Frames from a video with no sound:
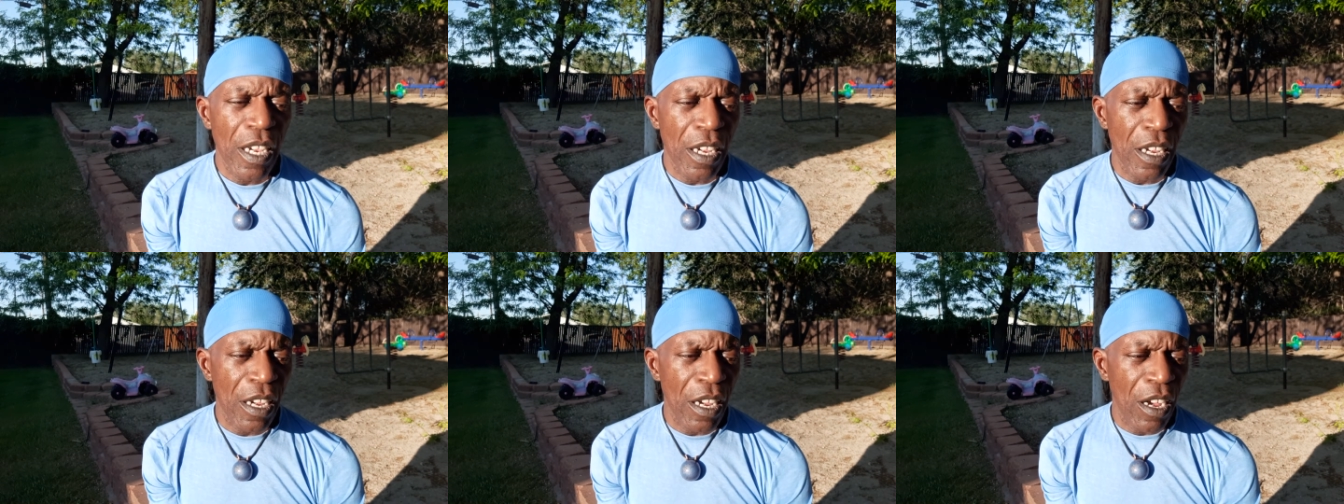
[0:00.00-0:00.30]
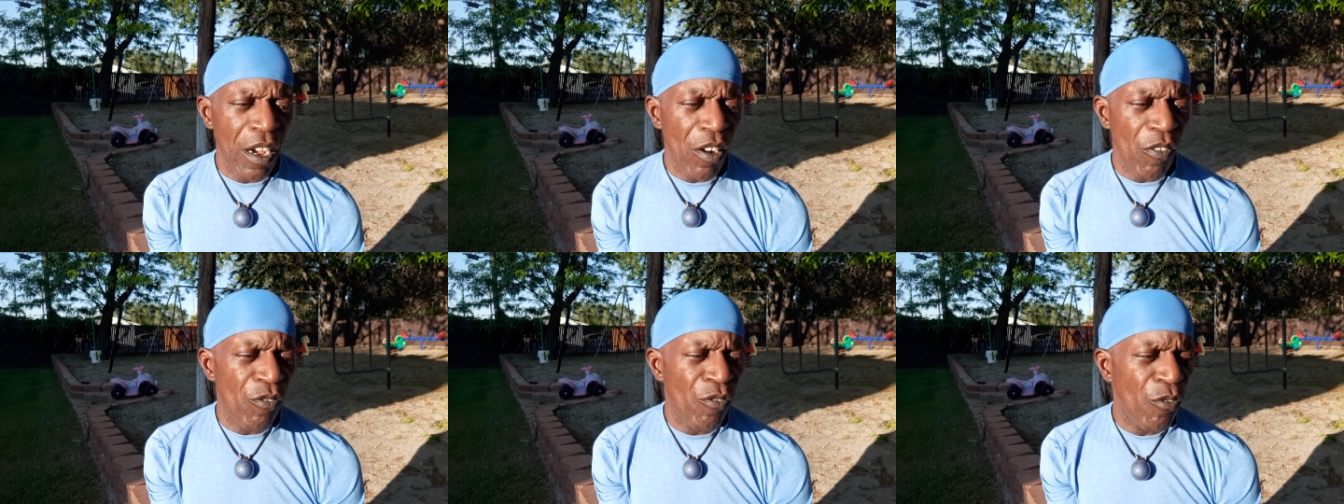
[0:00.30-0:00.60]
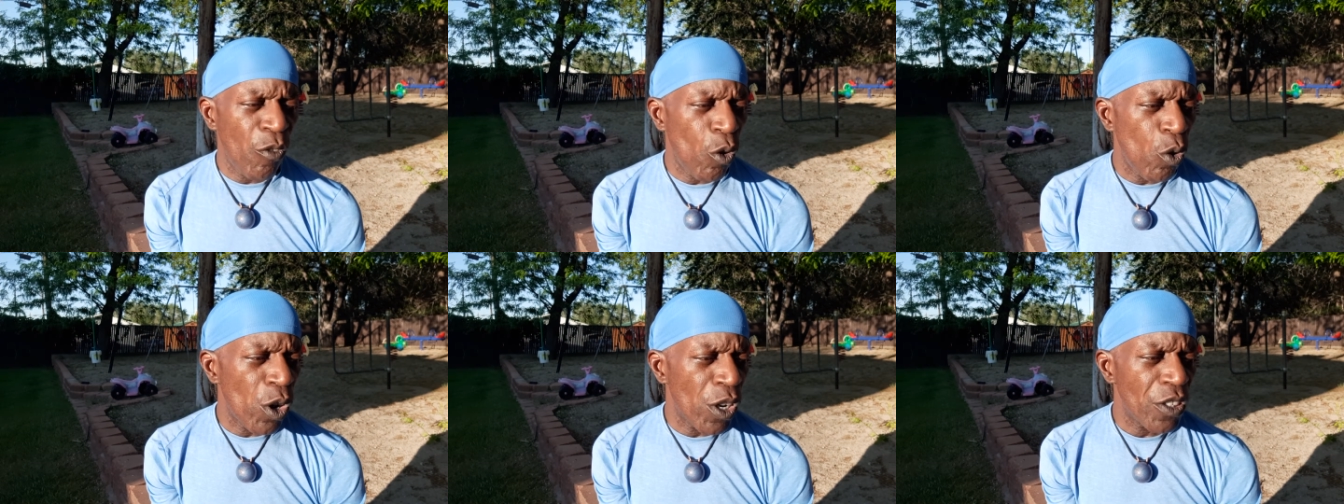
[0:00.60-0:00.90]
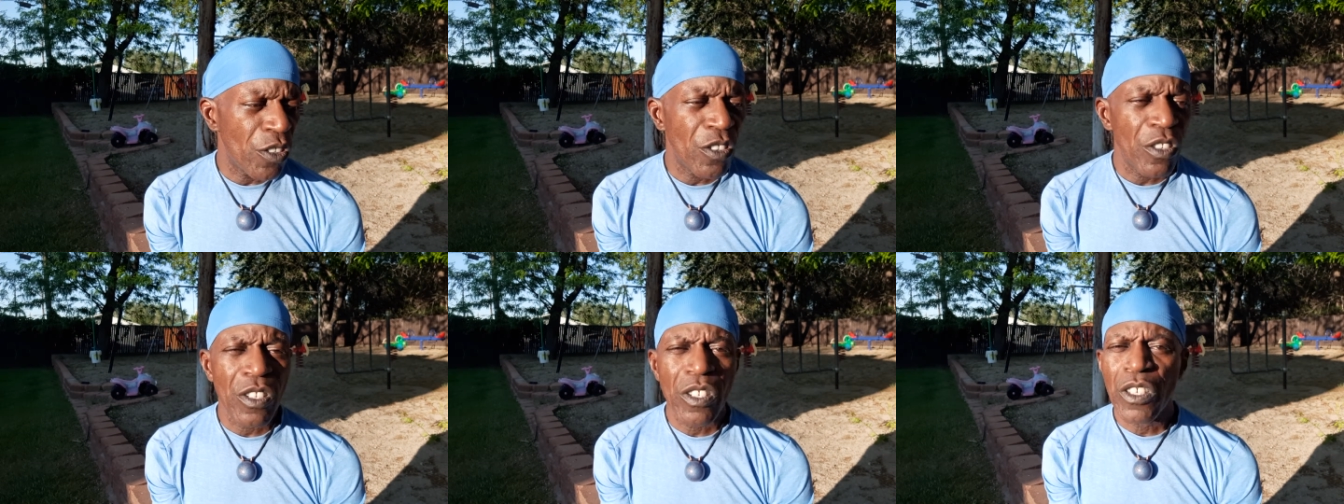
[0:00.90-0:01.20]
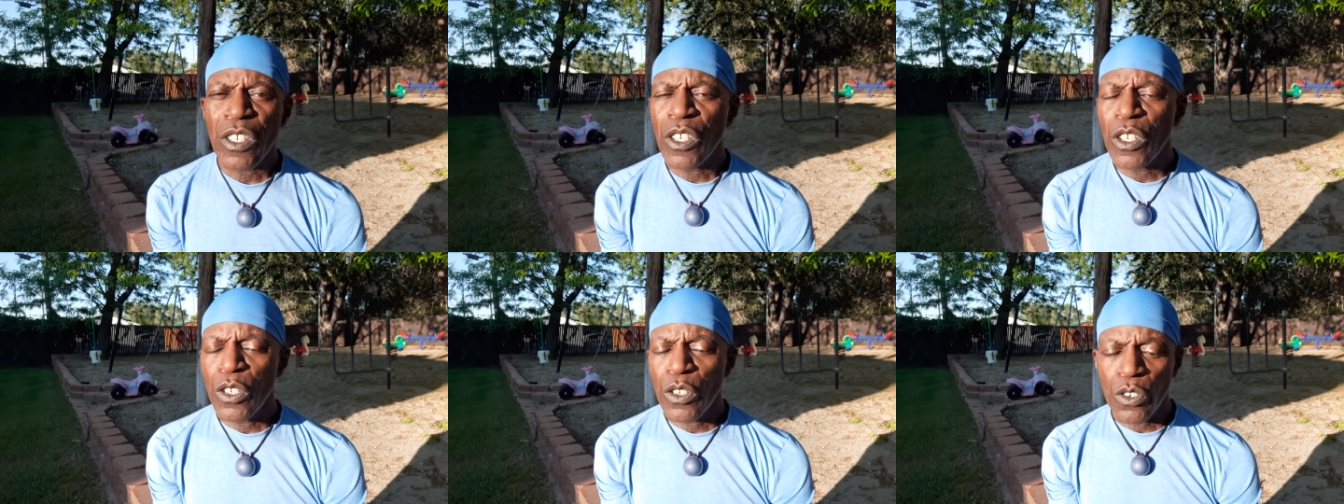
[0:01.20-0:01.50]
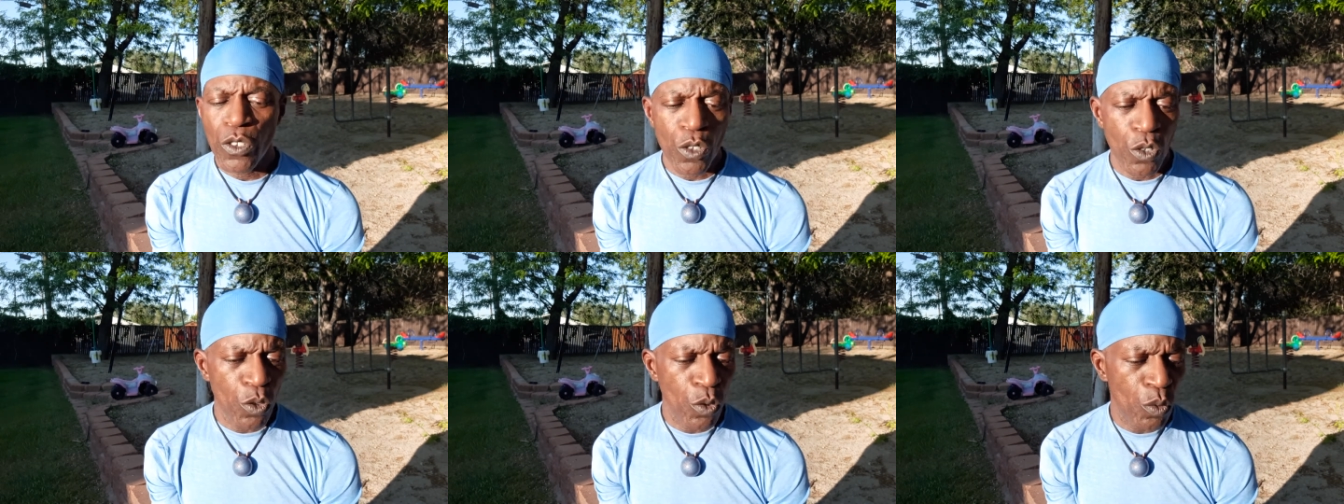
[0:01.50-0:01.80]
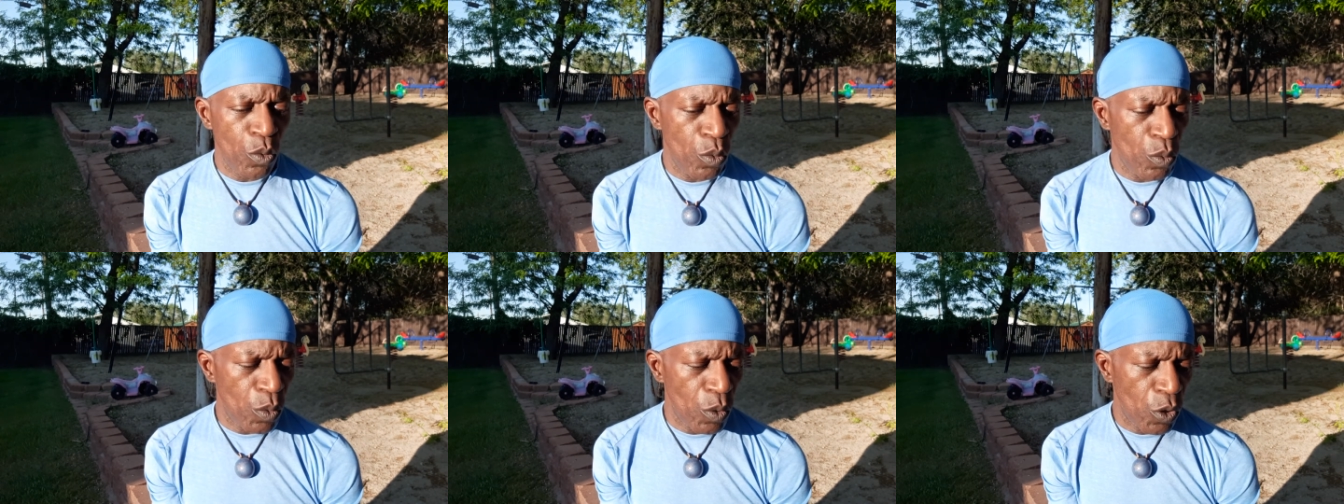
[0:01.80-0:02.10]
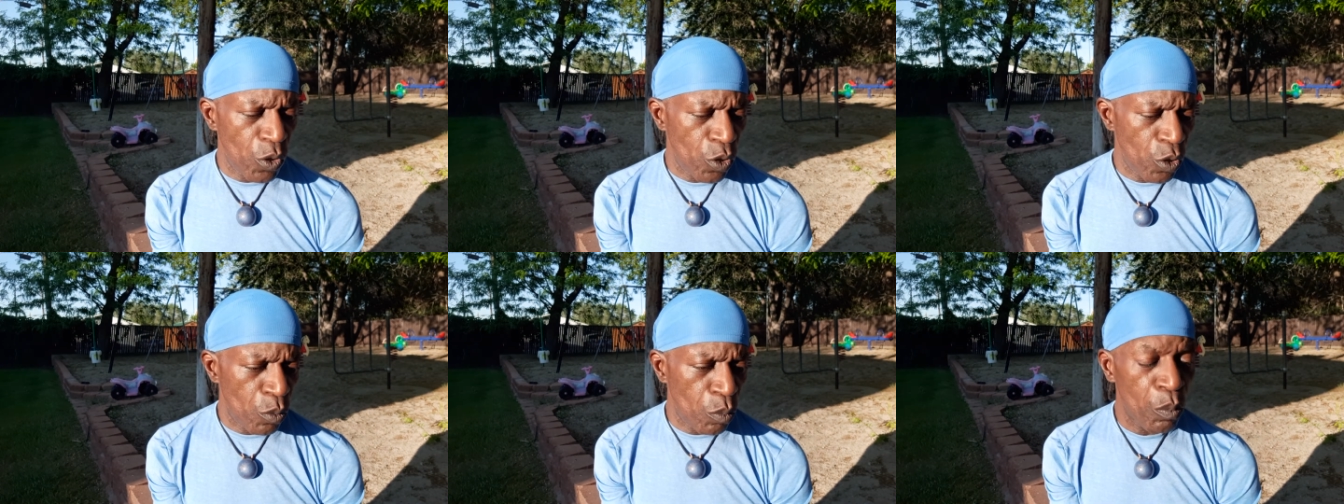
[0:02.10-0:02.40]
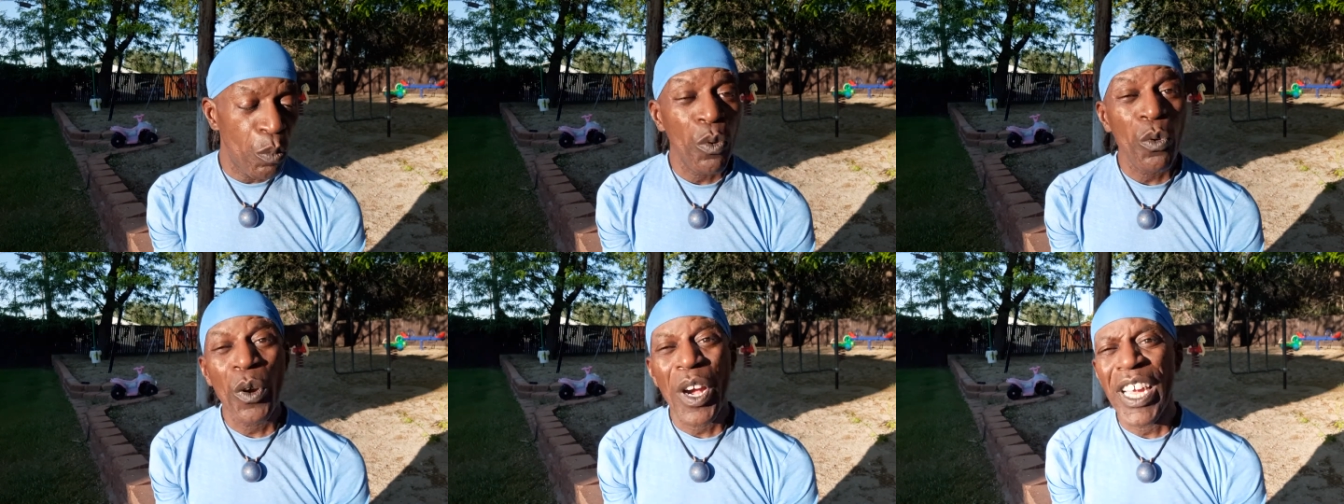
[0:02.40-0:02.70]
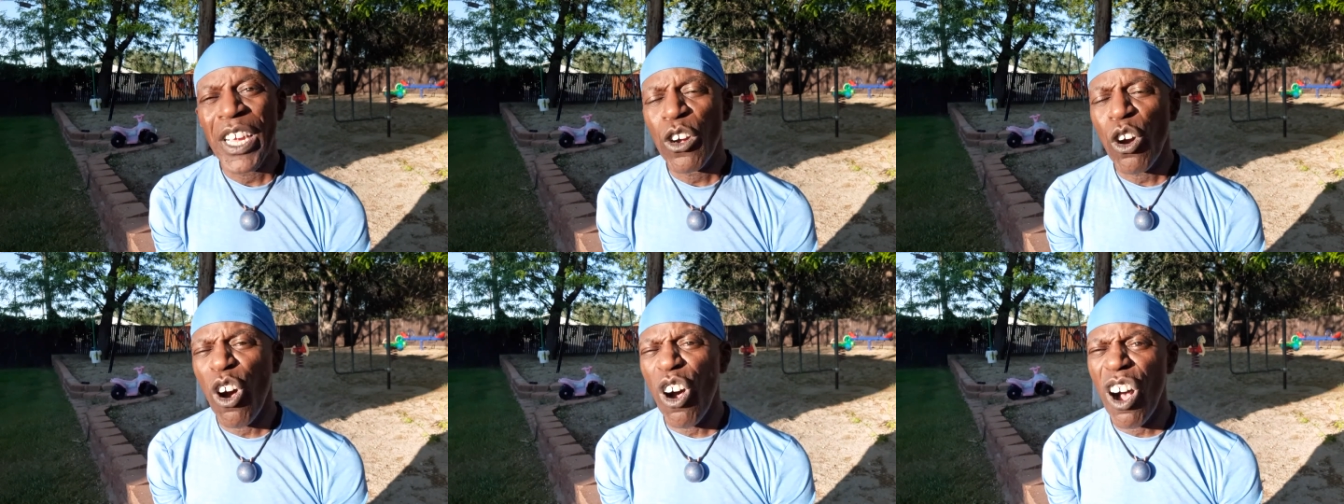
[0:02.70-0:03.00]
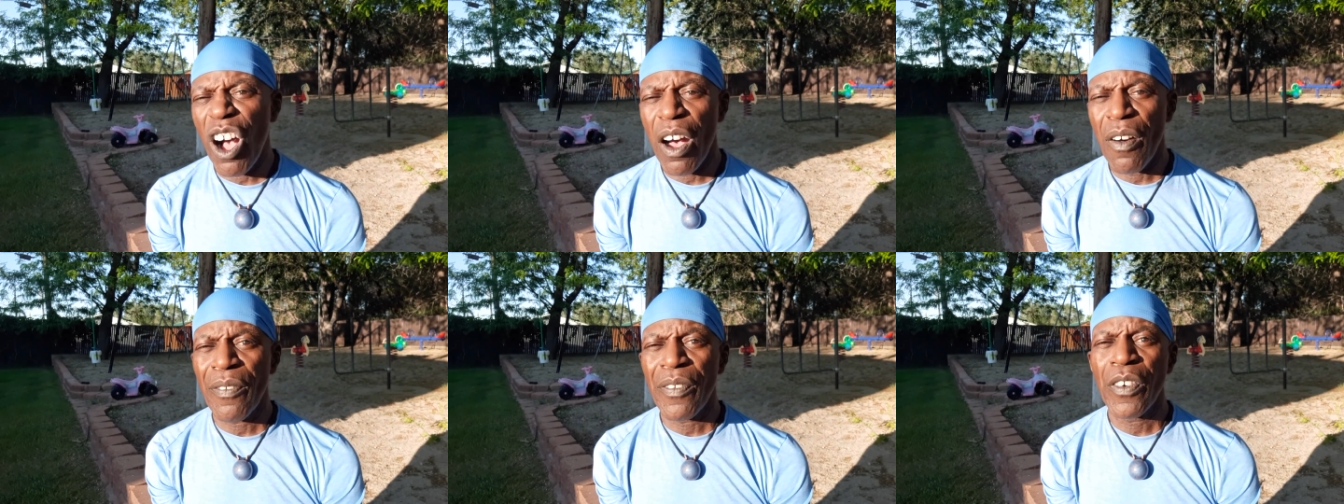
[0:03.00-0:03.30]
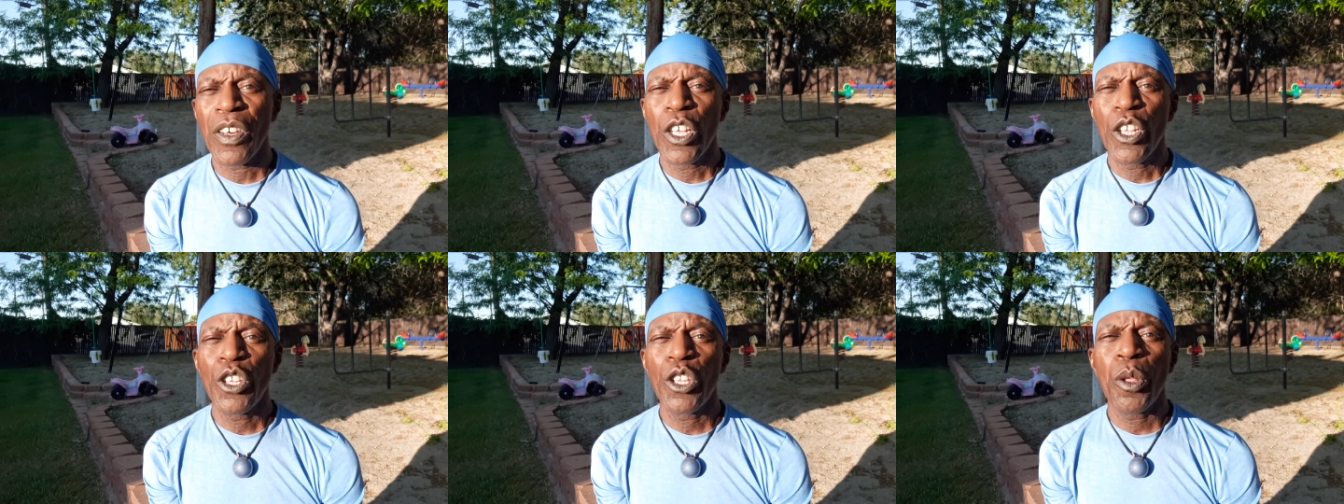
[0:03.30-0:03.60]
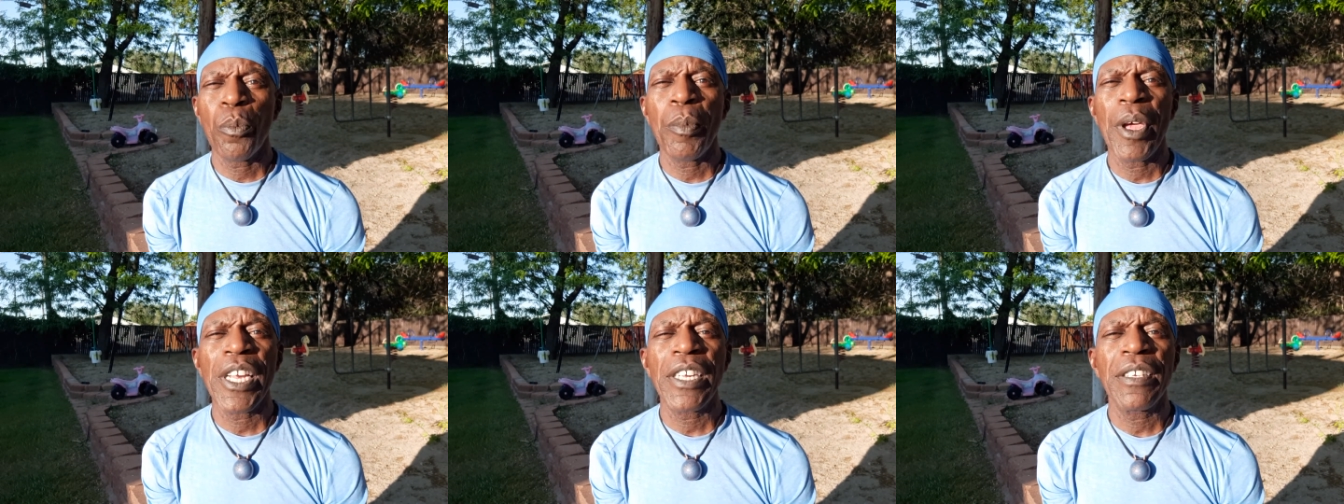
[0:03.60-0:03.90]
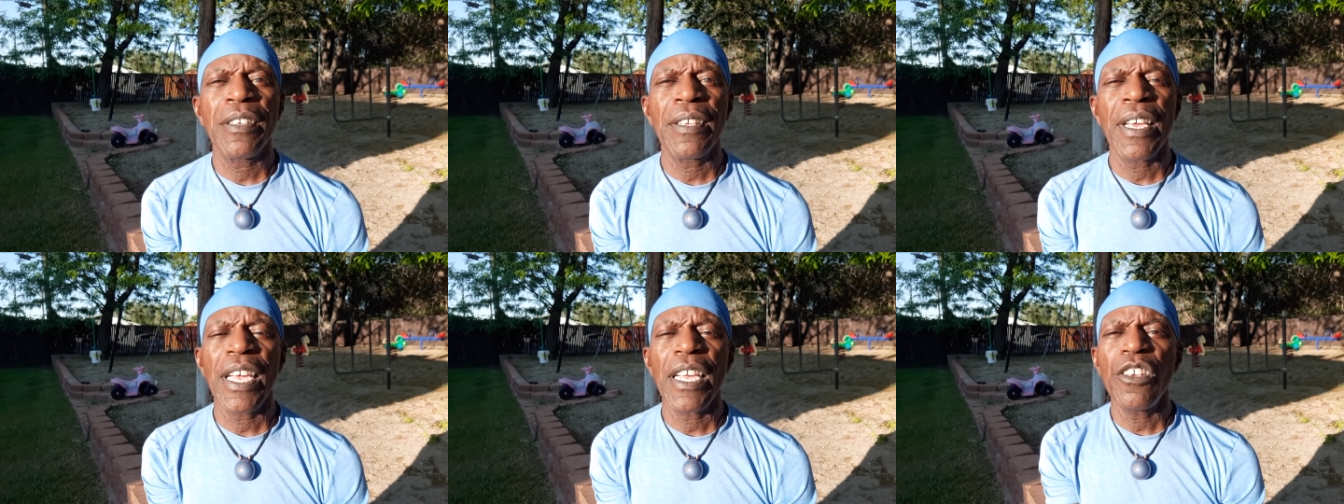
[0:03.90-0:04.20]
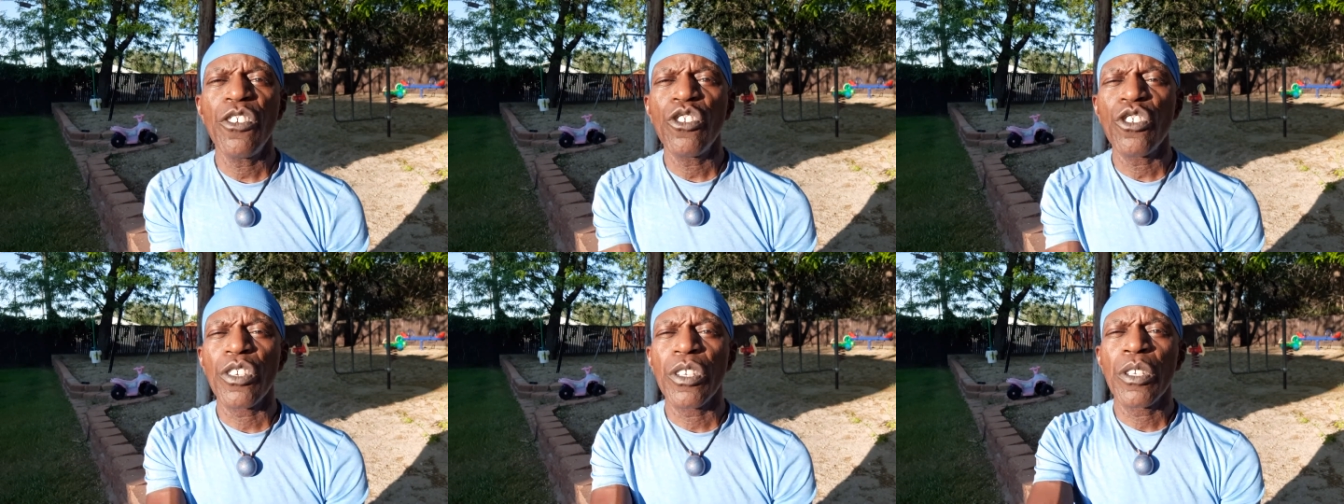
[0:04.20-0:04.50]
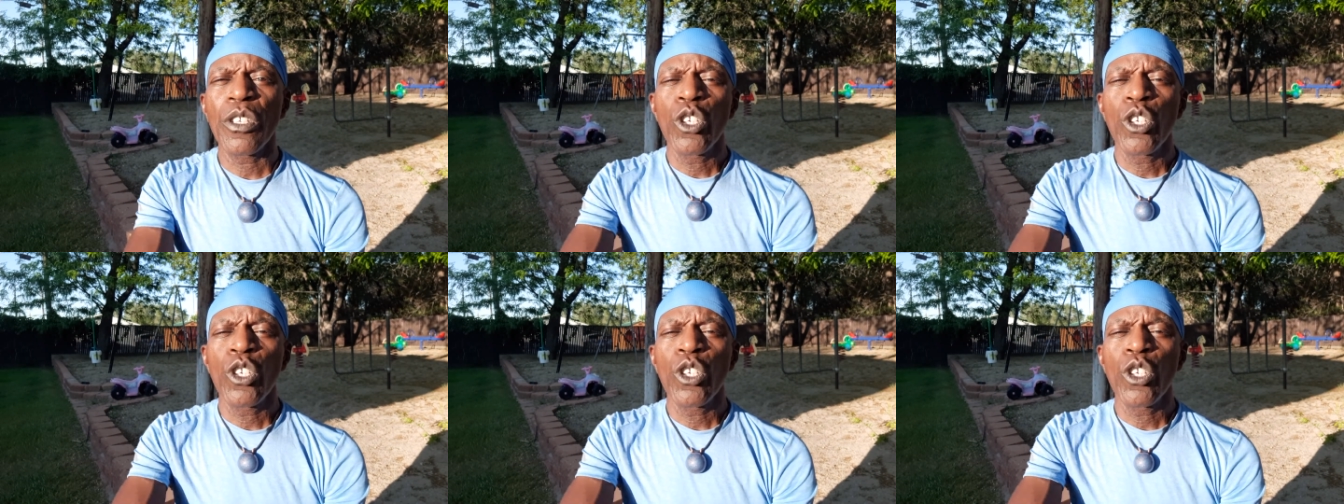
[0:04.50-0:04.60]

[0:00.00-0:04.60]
uh, forced to to break off the meditation